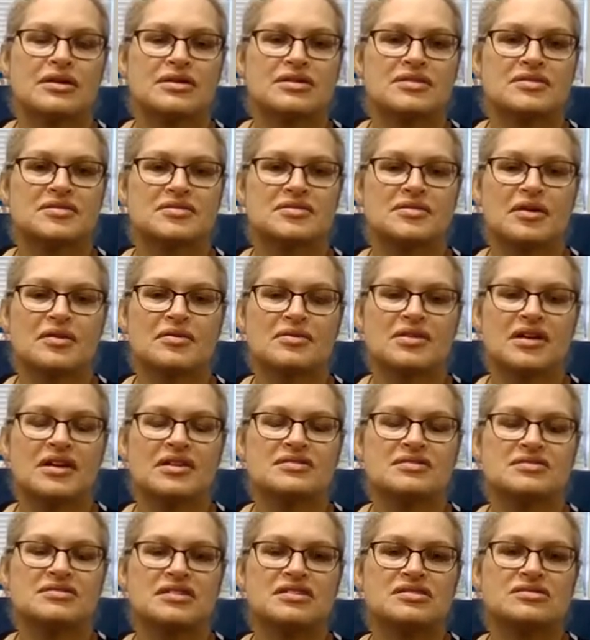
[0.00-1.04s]
So
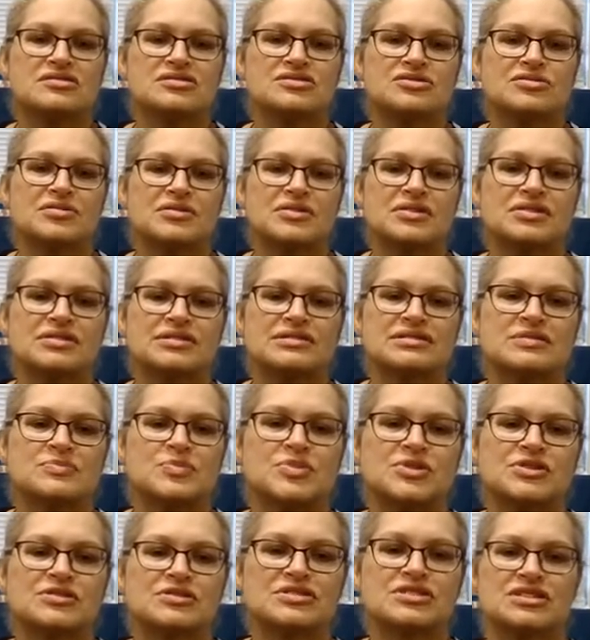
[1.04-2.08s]
let's enjoy this
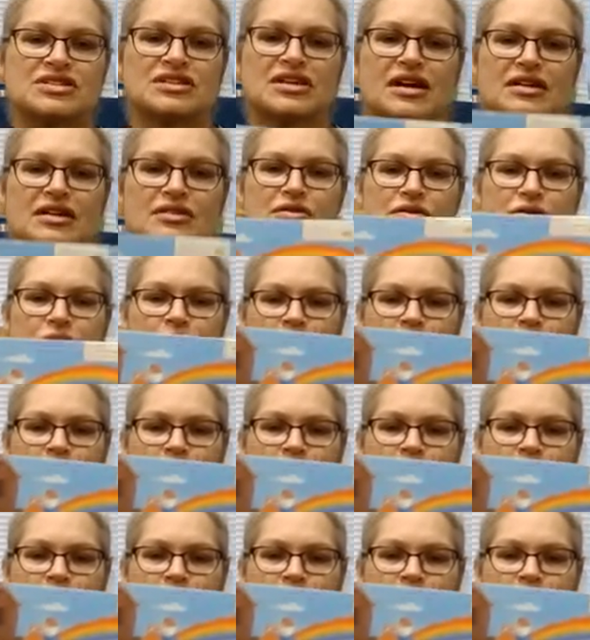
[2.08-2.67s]
book together.